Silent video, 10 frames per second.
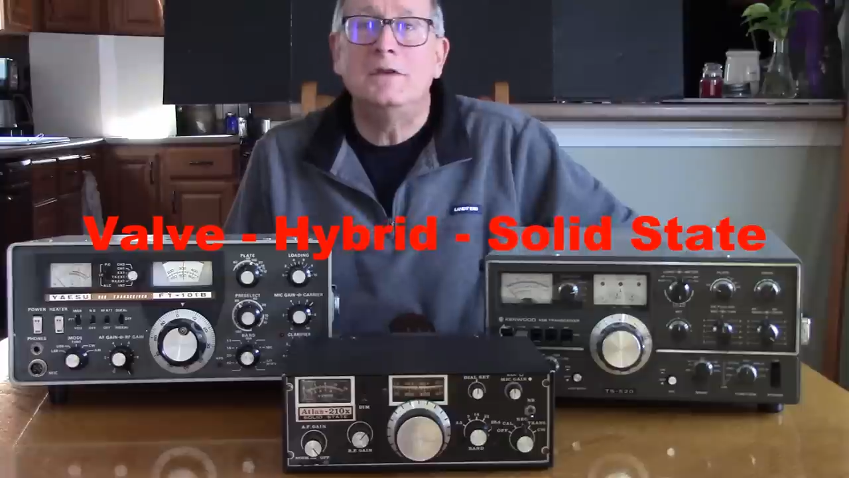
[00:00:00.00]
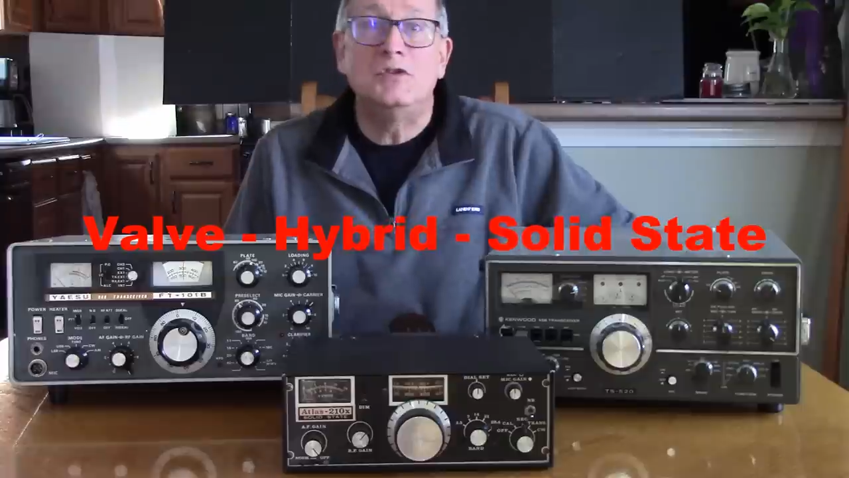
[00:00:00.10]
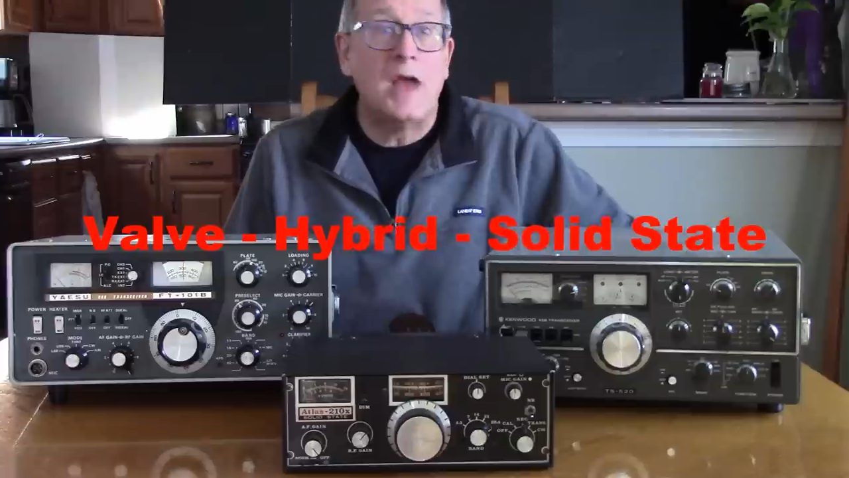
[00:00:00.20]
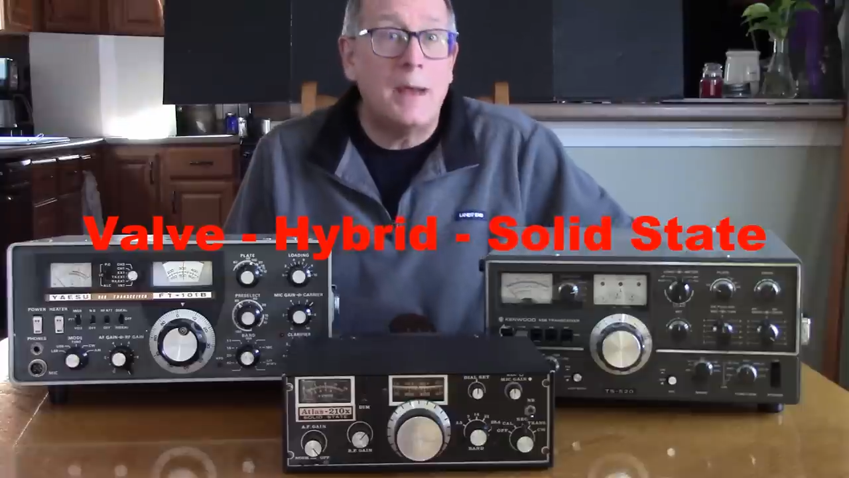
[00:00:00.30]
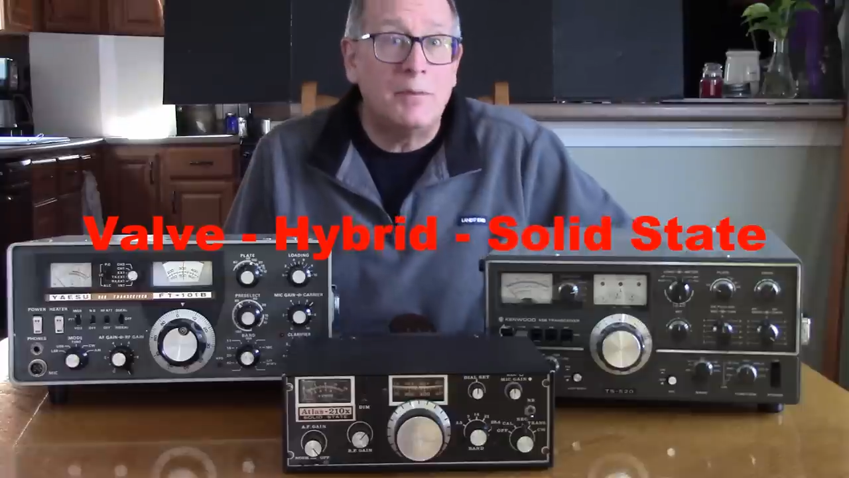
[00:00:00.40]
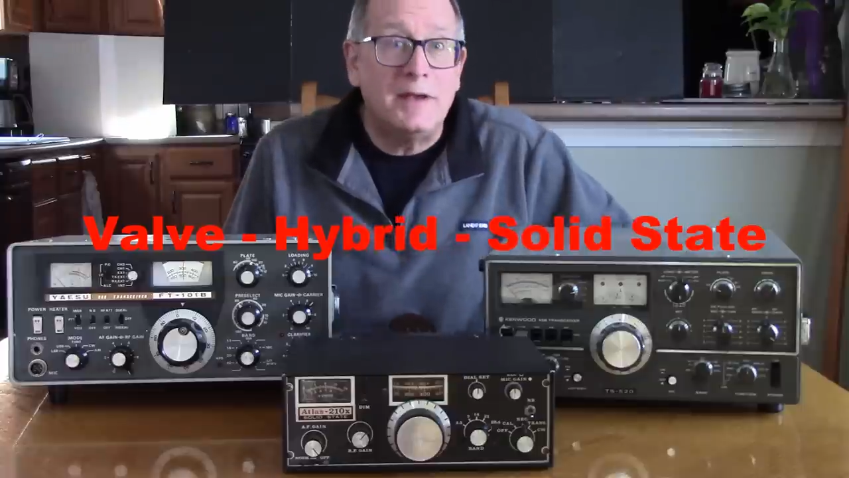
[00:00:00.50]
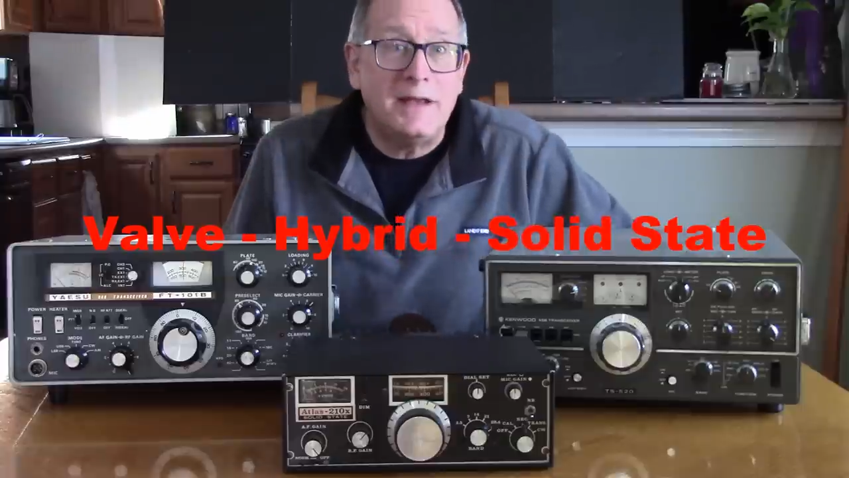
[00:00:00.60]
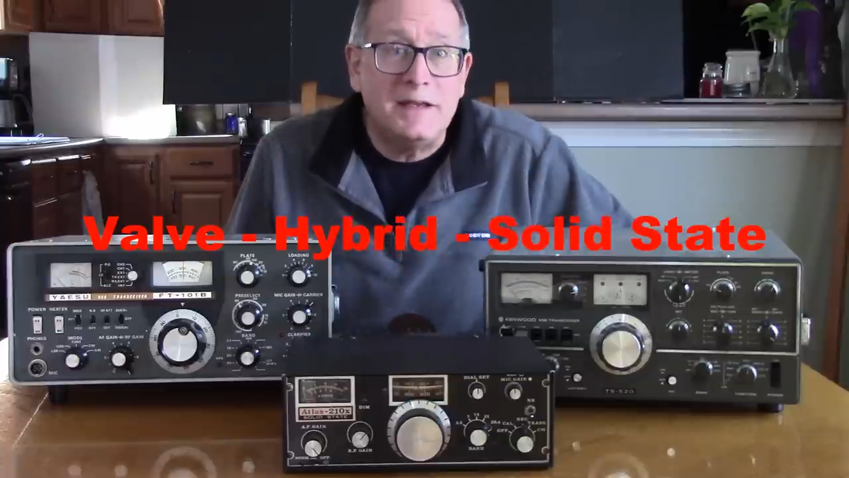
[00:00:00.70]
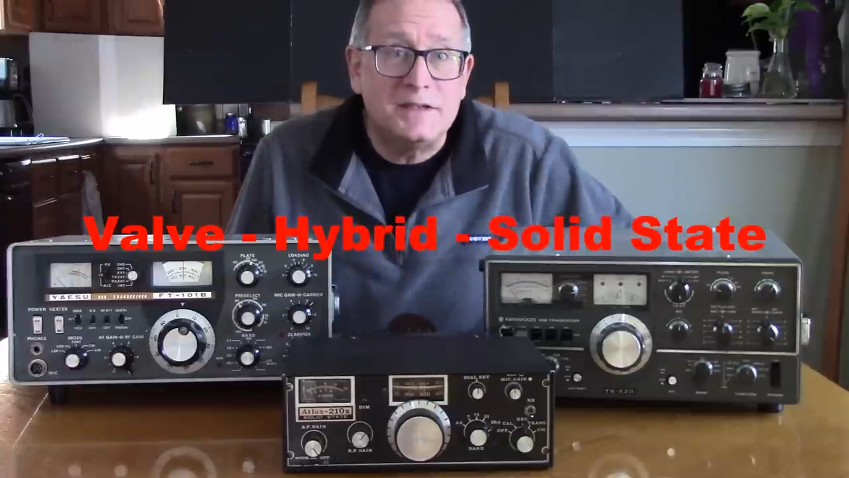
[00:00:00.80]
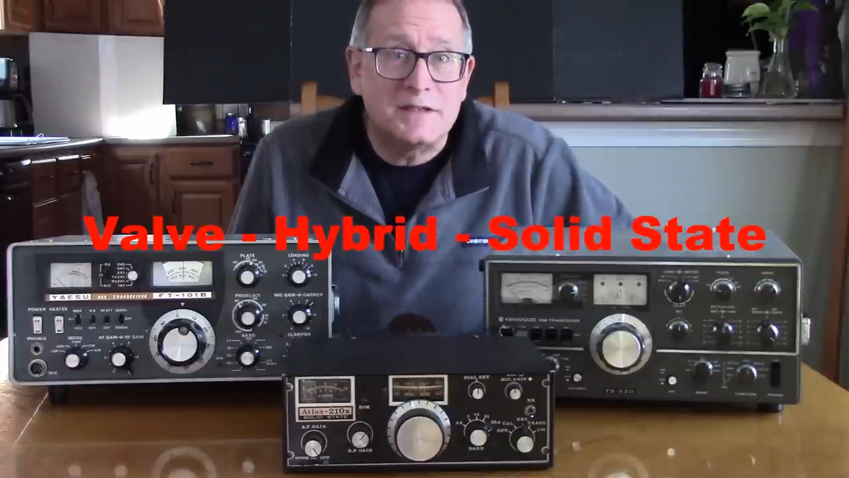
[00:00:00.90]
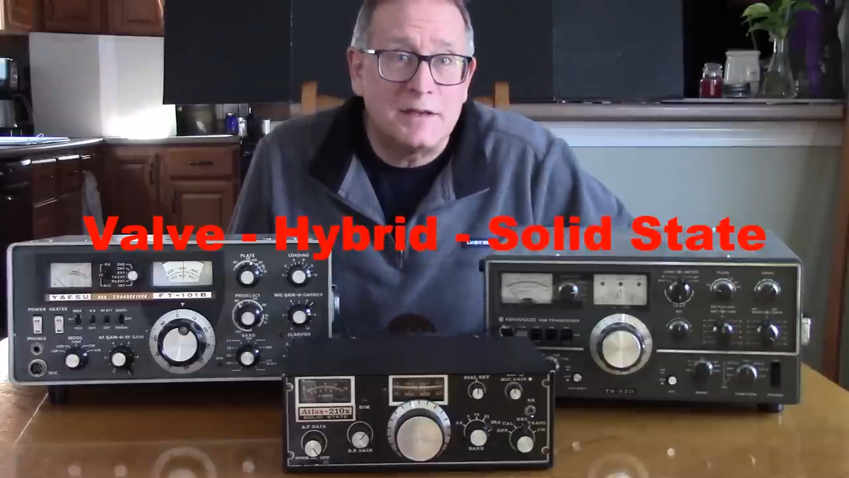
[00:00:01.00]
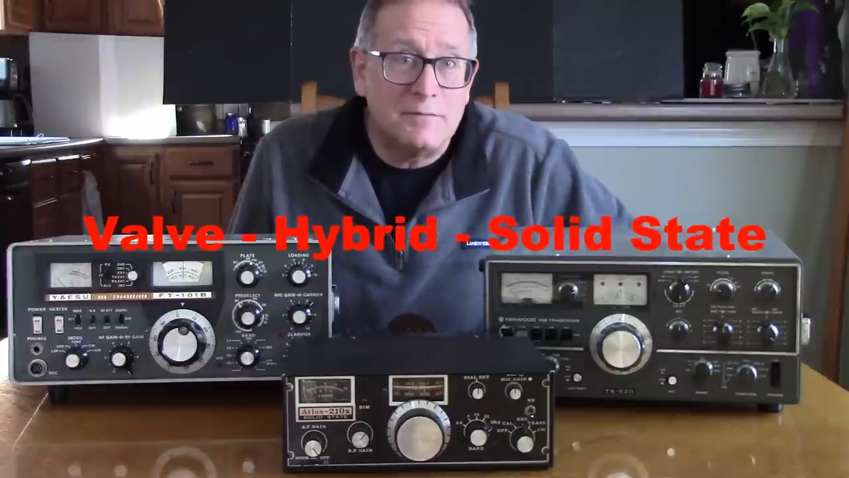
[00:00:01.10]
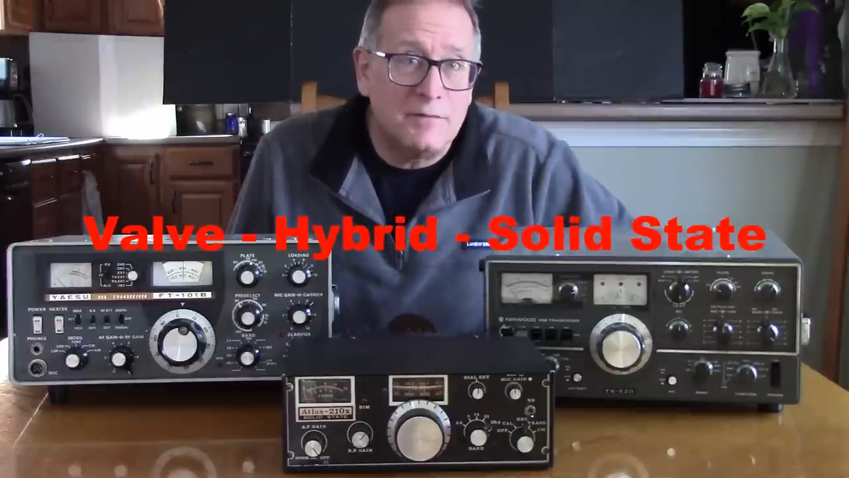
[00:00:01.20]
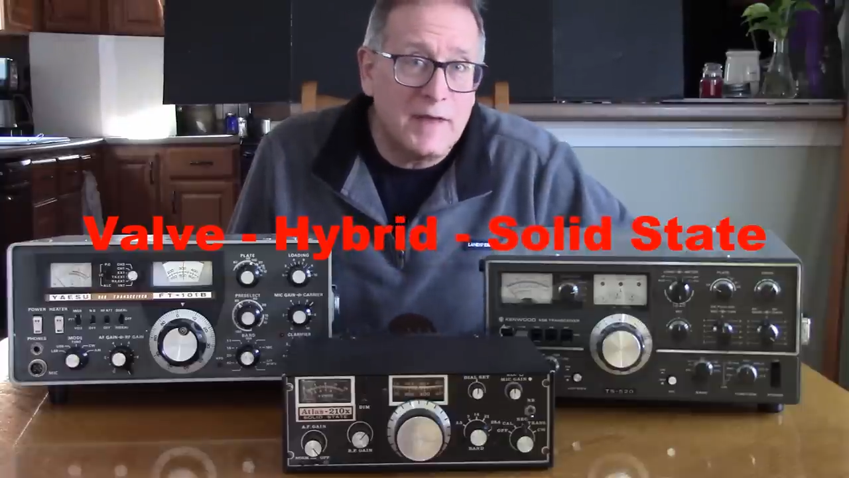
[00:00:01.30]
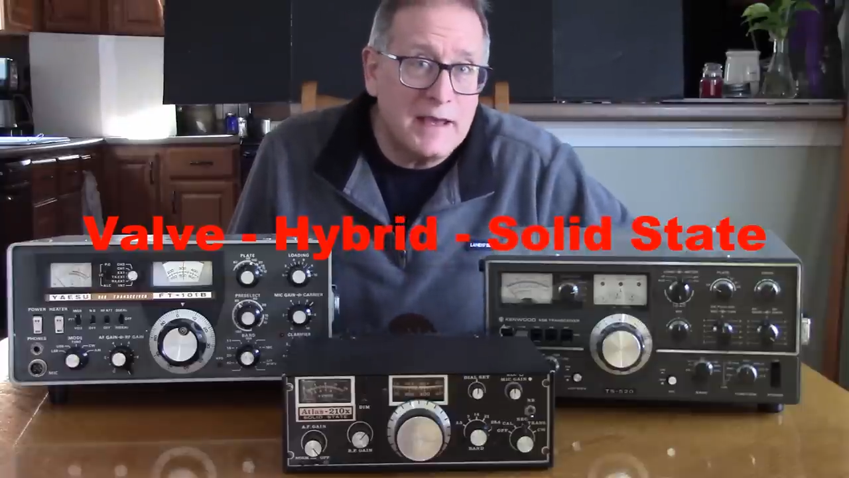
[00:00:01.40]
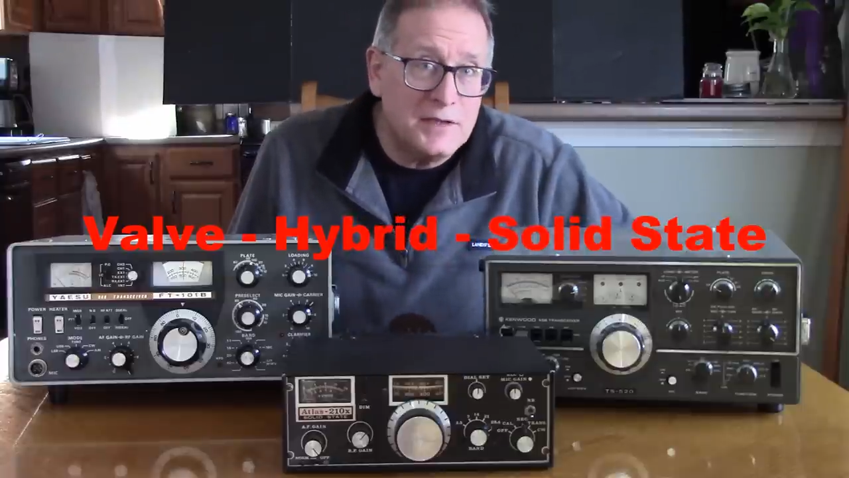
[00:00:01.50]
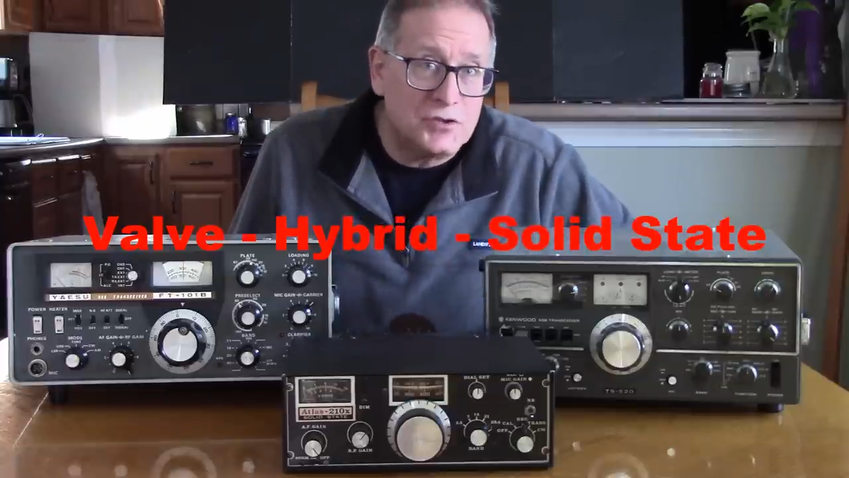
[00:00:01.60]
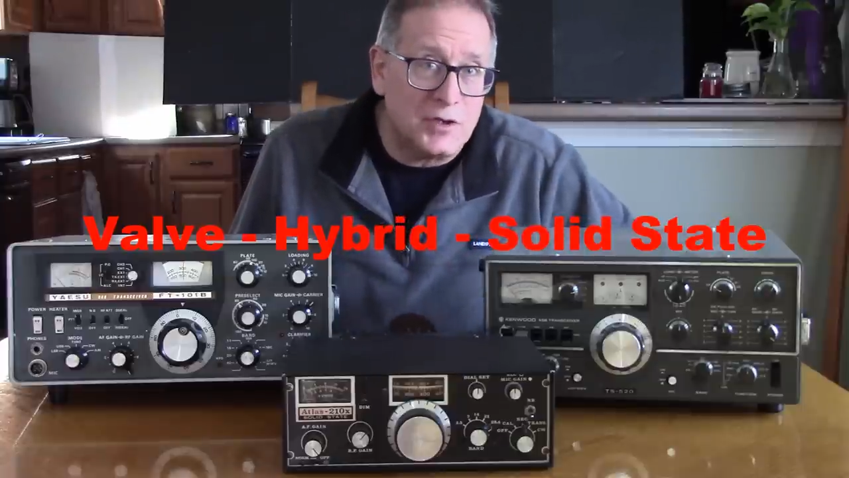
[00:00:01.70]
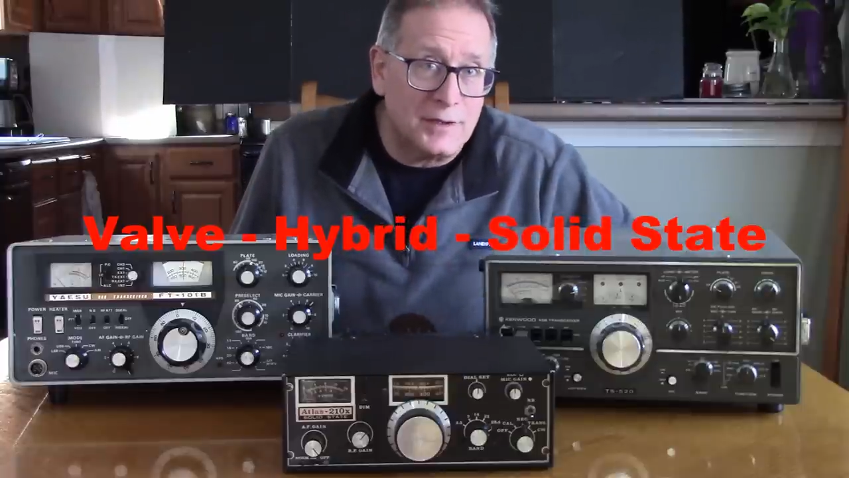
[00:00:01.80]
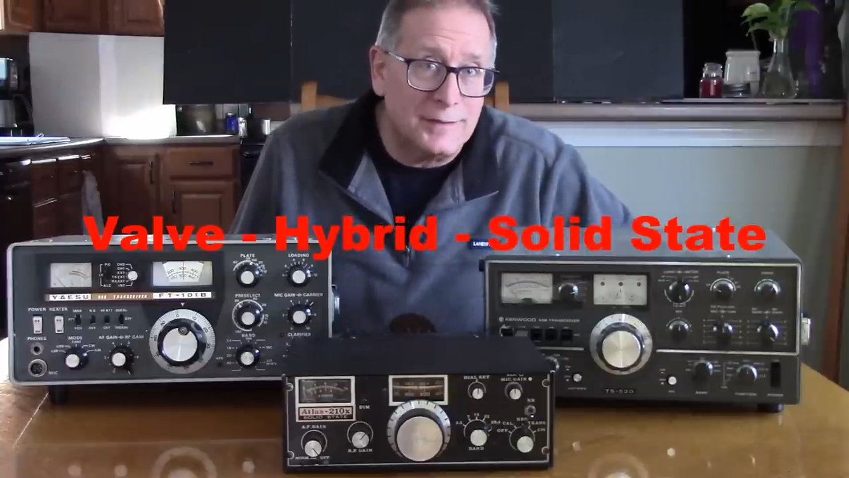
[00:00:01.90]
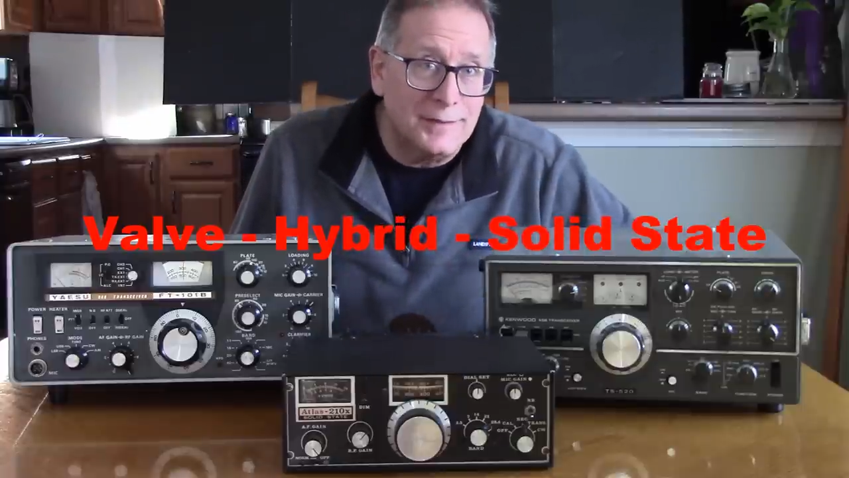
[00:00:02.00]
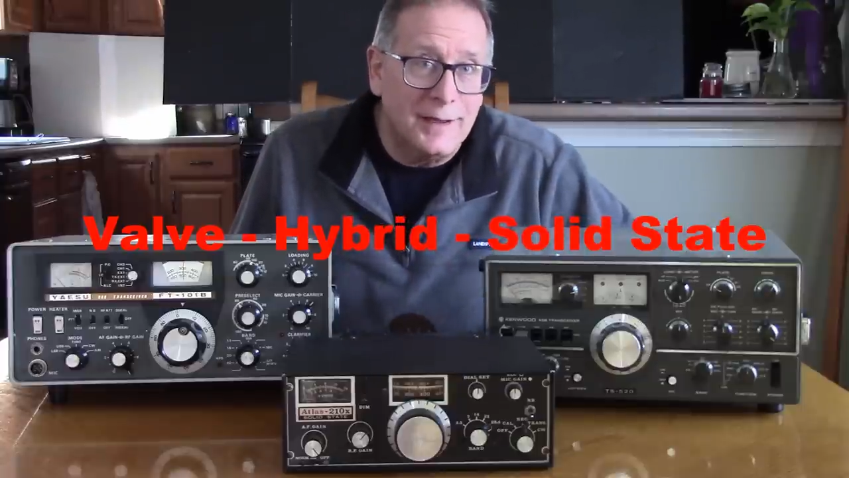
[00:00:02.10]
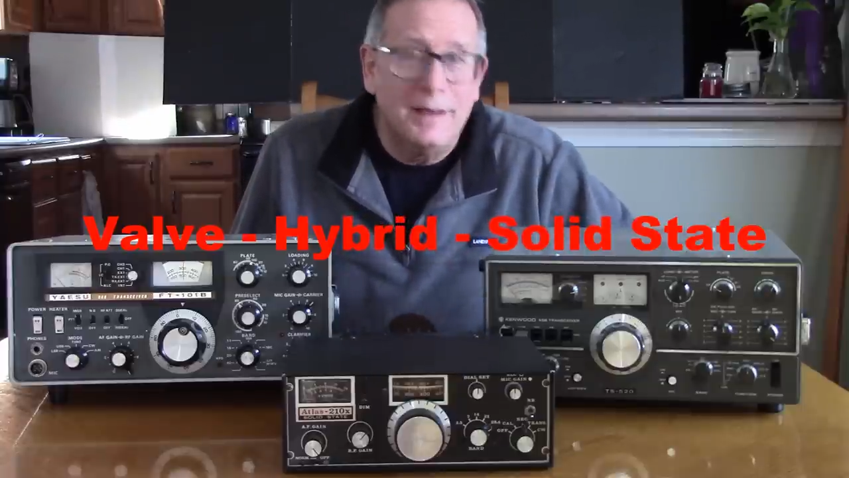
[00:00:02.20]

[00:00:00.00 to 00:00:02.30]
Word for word: the Japanese invasion,